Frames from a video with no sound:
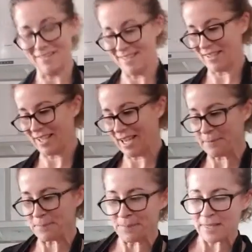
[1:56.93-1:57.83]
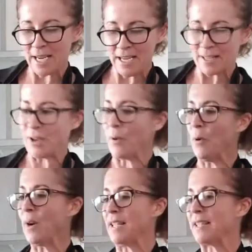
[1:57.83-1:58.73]
It's okay. So,
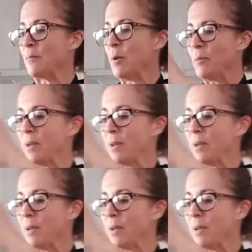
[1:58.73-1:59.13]
all right, so what